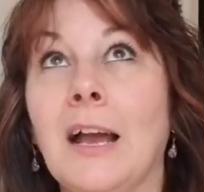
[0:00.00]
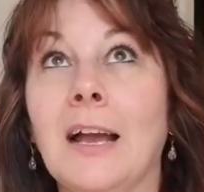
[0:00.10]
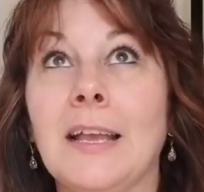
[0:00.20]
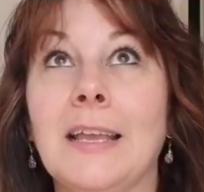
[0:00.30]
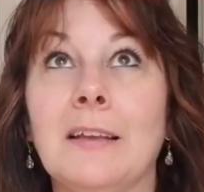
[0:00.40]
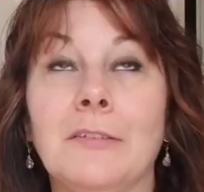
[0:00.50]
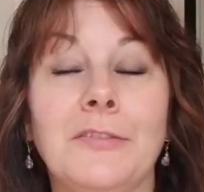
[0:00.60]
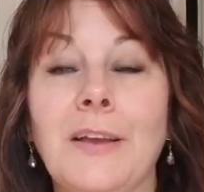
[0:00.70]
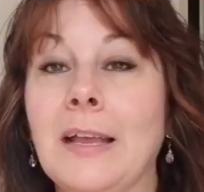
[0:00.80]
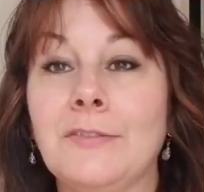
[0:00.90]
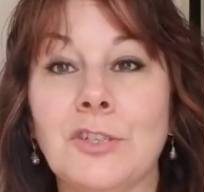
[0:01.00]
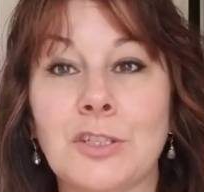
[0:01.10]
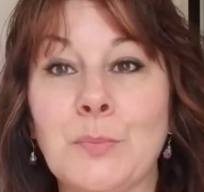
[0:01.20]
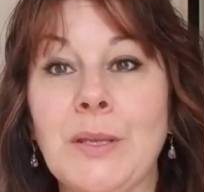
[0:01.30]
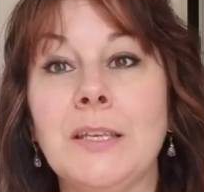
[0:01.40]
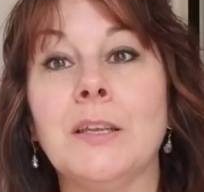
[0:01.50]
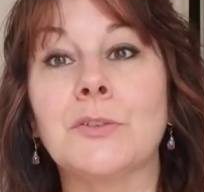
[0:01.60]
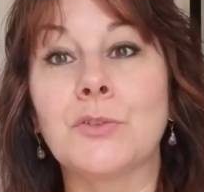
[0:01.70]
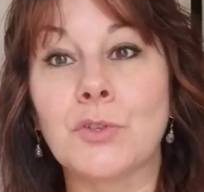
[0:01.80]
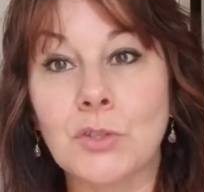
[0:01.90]
I have I've just been
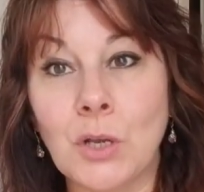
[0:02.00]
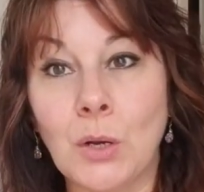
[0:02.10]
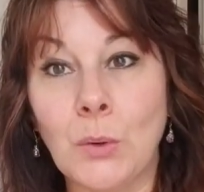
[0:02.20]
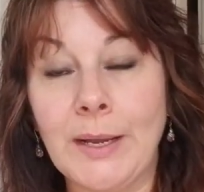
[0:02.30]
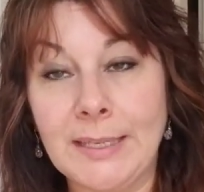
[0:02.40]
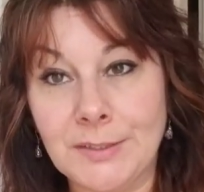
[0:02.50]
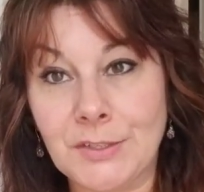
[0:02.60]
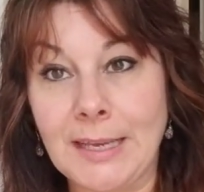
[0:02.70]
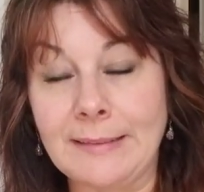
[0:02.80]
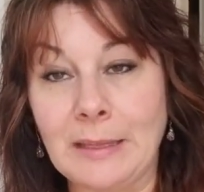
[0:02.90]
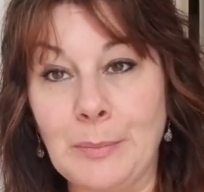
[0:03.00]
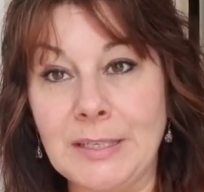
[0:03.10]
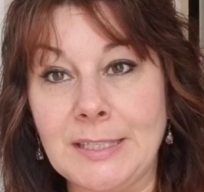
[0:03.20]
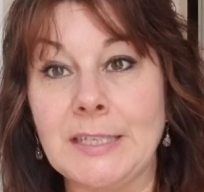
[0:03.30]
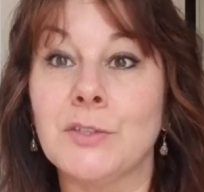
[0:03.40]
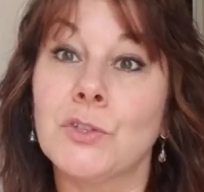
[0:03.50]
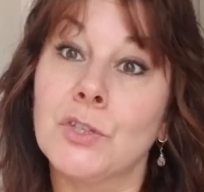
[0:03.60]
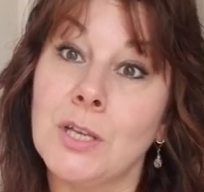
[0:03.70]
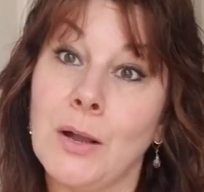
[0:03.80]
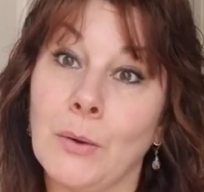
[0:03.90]
so insanely busy.
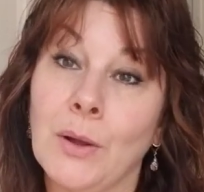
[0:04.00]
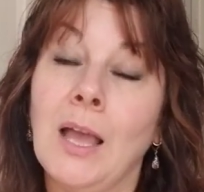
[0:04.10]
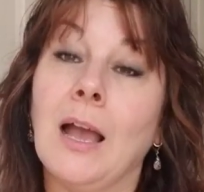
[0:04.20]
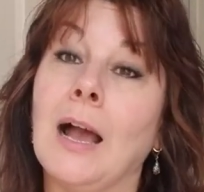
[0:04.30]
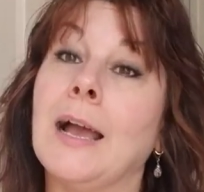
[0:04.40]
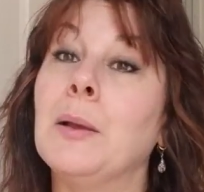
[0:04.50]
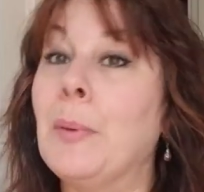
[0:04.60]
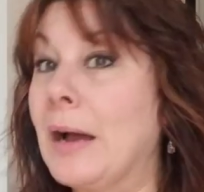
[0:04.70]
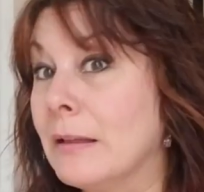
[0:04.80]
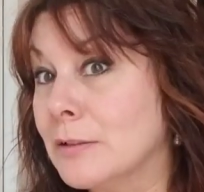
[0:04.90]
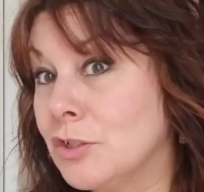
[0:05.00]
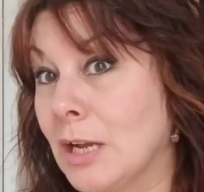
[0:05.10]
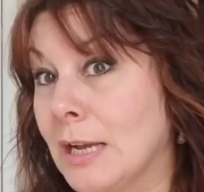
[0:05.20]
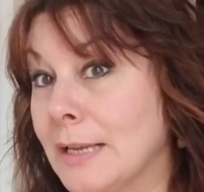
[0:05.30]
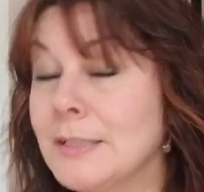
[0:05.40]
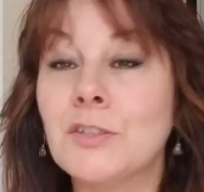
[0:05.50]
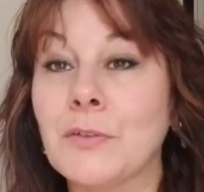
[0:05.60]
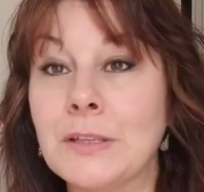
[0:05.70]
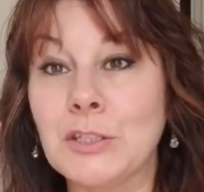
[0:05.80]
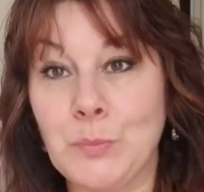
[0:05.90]
So I apologize
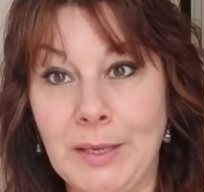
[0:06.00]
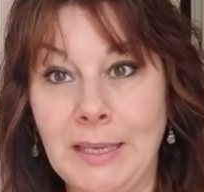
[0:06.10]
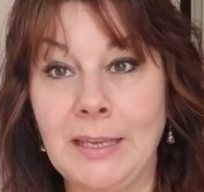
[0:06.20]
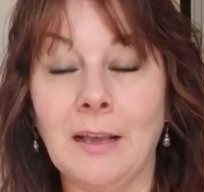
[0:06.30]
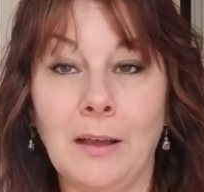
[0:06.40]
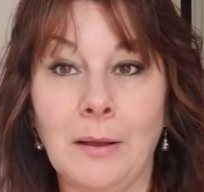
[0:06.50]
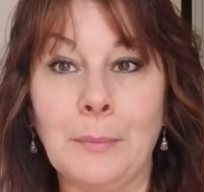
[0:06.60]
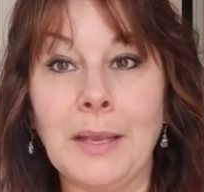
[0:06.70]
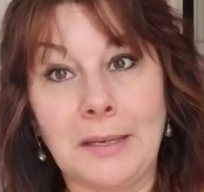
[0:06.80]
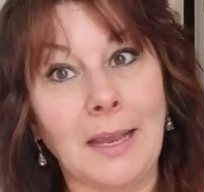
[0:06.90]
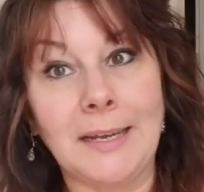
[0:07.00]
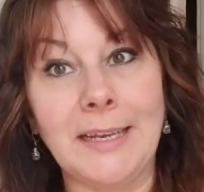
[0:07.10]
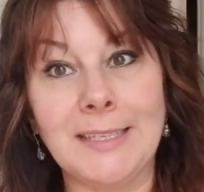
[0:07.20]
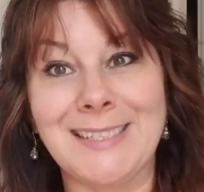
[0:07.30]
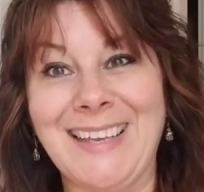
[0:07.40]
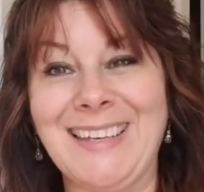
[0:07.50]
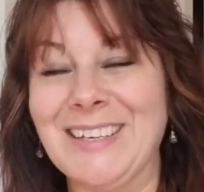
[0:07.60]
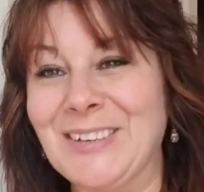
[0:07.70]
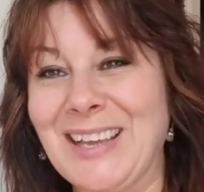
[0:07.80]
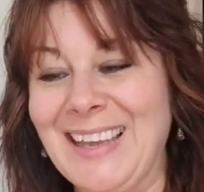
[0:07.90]
for this being um, nine days late,
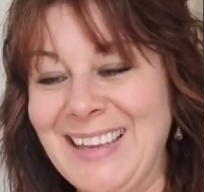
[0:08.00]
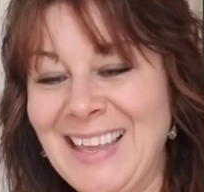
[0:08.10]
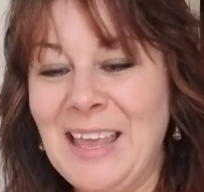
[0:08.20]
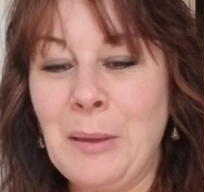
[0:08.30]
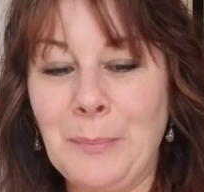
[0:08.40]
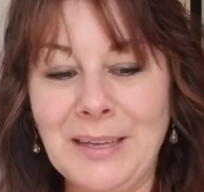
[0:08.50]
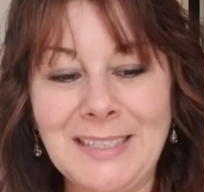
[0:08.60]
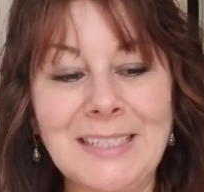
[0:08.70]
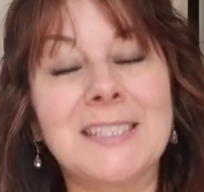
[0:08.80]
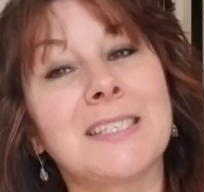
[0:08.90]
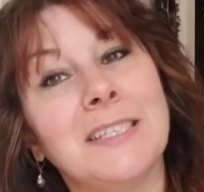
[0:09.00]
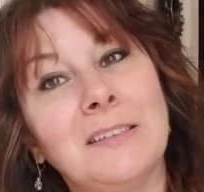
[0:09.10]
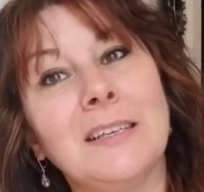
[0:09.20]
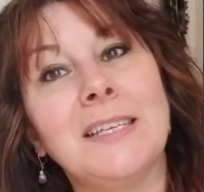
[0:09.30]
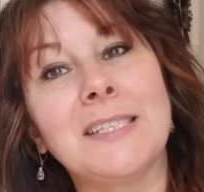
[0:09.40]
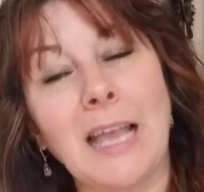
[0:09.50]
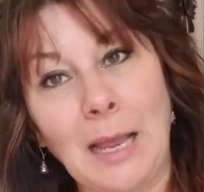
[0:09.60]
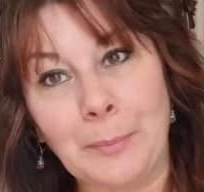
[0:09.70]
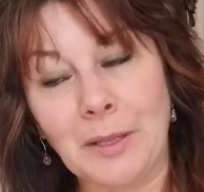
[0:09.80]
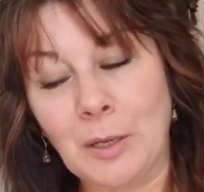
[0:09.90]
okay? But it still is
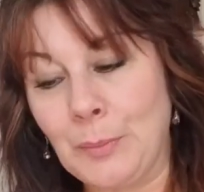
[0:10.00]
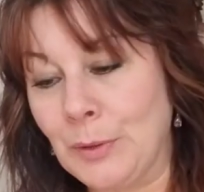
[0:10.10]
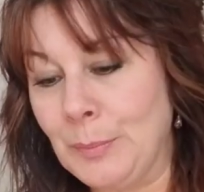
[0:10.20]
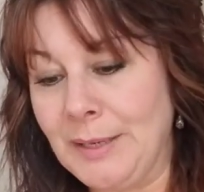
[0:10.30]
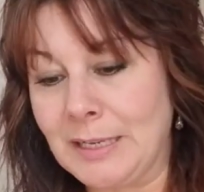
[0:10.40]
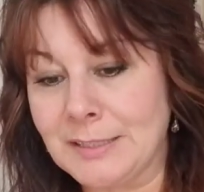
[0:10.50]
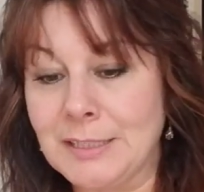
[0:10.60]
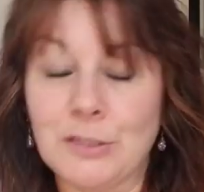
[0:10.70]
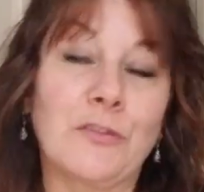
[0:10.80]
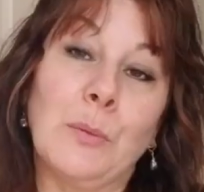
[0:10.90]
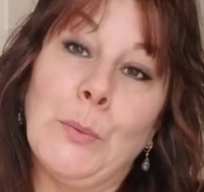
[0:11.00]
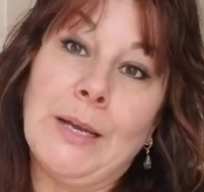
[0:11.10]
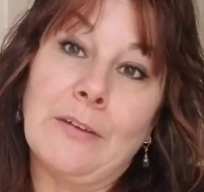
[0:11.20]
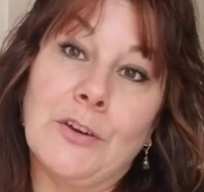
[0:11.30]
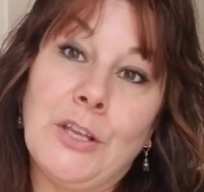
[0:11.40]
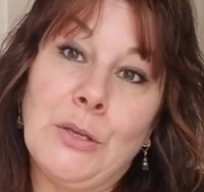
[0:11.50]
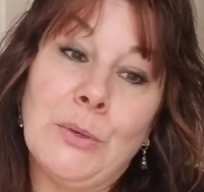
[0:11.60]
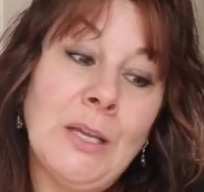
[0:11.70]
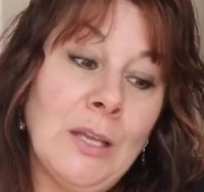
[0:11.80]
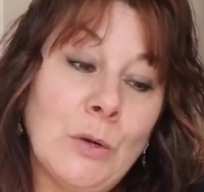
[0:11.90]
applicable because it's from whenever you
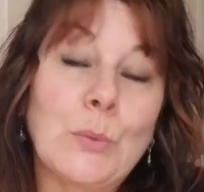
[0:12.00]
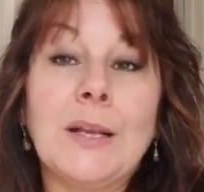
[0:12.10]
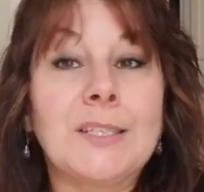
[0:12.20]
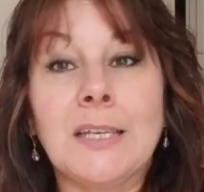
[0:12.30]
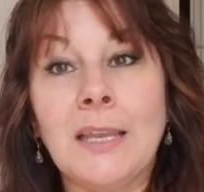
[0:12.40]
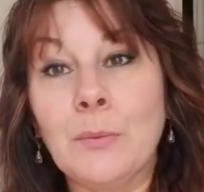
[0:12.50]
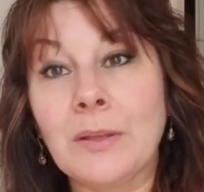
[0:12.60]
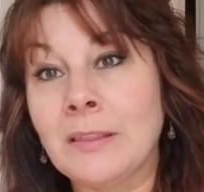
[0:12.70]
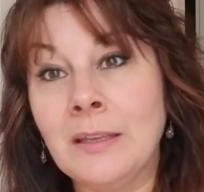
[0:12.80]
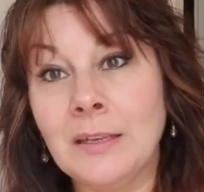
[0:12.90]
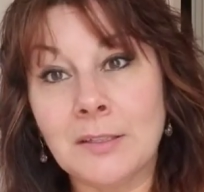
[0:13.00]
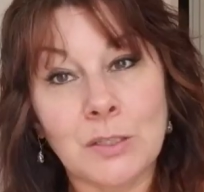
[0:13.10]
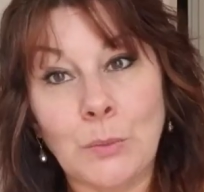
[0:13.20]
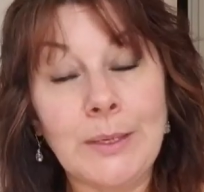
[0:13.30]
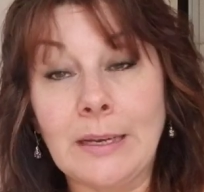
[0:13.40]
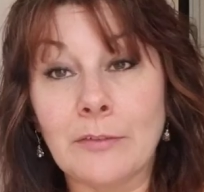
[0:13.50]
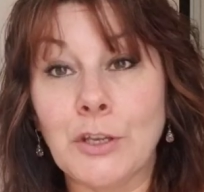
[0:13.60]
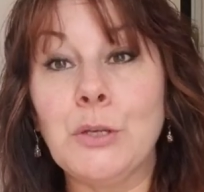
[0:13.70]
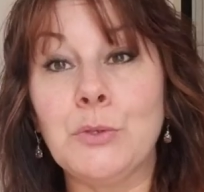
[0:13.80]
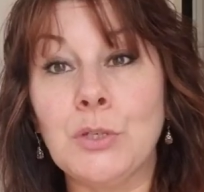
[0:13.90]
resonate with it until whenever
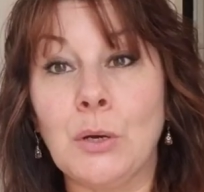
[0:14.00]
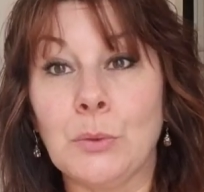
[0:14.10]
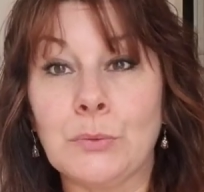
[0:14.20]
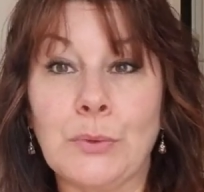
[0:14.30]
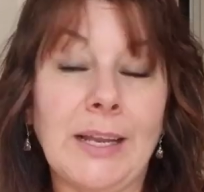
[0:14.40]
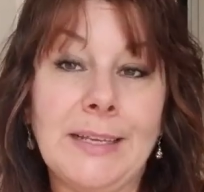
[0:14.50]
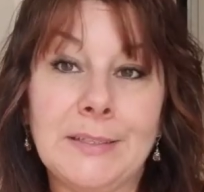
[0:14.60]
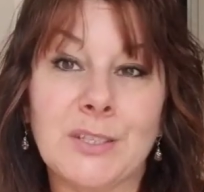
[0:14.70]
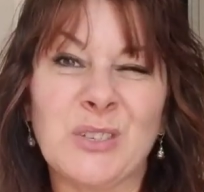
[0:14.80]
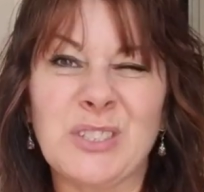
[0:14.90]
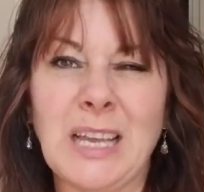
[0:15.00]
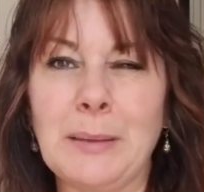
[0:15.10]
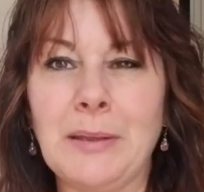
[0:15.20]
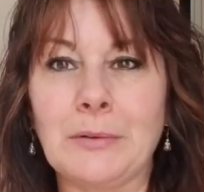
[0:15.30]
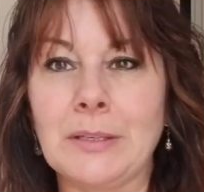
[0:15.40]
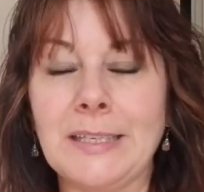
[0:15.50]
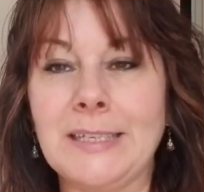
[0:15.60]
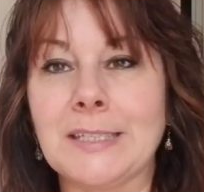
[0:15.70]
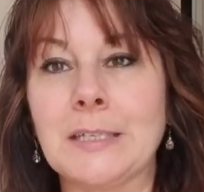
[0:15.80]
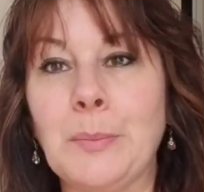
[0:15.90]
you don't, right? So timing really
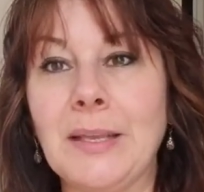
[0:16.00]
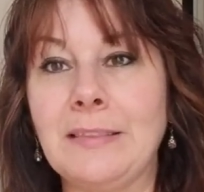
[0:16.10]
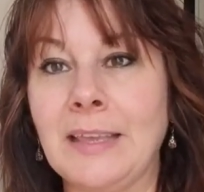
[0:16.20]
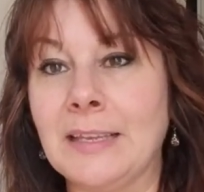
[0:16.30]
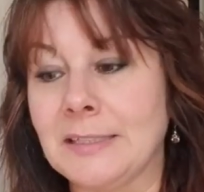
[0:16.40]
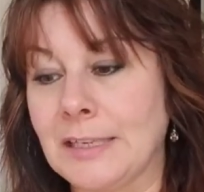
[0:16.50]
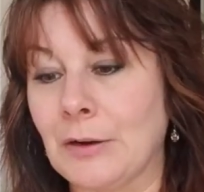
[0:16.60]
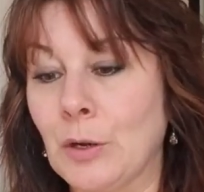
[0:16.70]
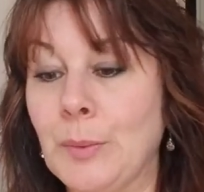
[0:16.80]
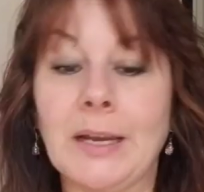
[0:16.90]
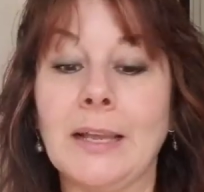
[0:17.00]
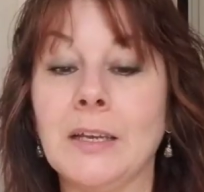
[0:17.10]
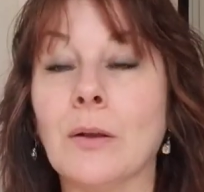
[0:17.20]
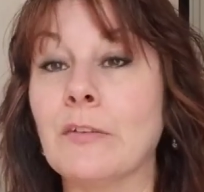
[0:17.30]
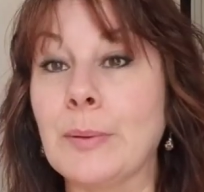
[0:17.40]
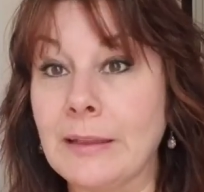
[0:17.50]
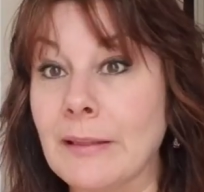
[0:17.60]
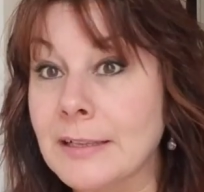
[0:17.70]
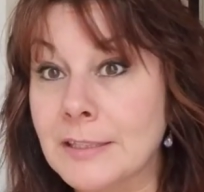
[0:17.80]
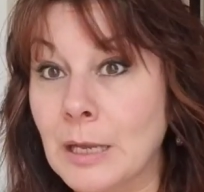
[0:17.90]
isn't a big thing in tarot, but I know everybody
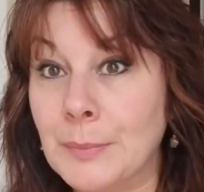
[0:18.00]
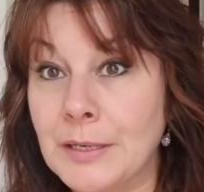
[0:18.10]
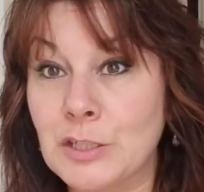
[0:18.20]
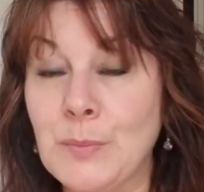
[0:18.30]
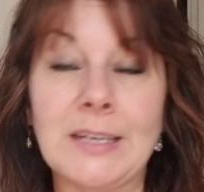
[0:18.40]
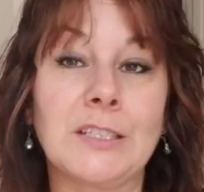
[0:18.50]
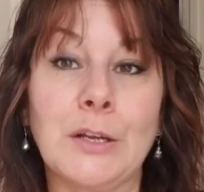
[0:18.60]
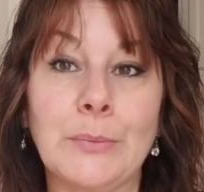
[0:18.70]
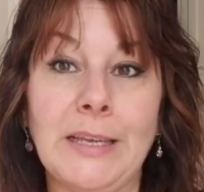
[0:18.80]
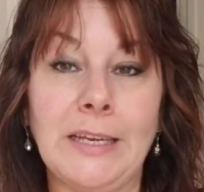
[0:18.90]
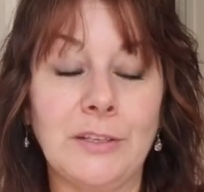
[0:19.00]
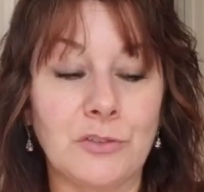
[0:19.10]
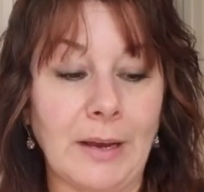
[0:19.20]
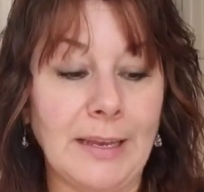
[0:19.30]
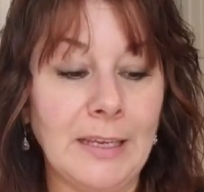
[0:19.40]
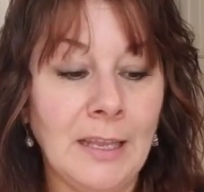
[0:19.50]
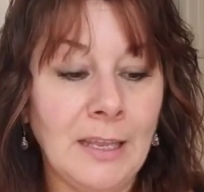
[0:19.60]
lines up and expects their readings, right?